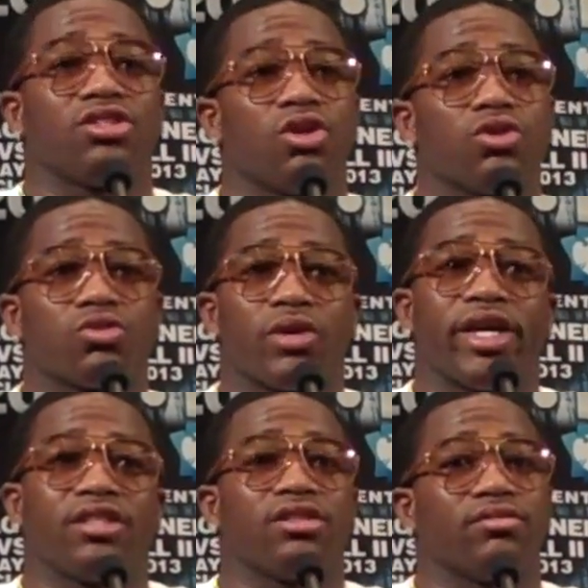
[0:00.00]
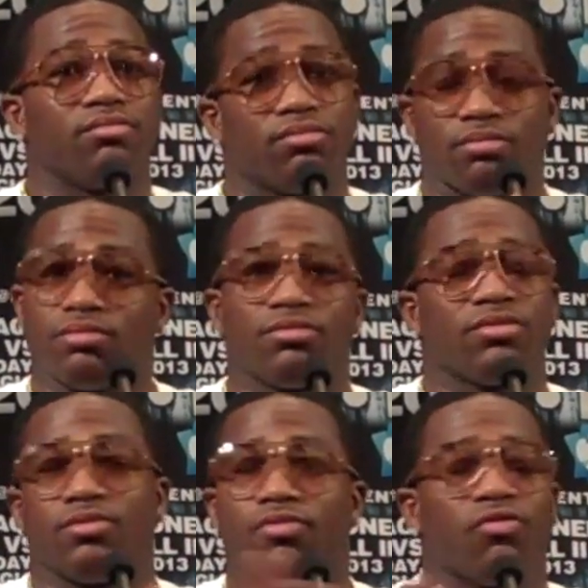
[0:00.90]
nose red to
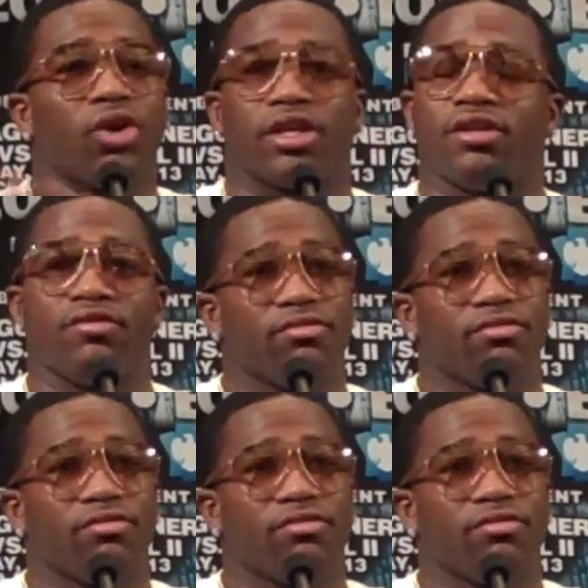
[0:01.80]
before he can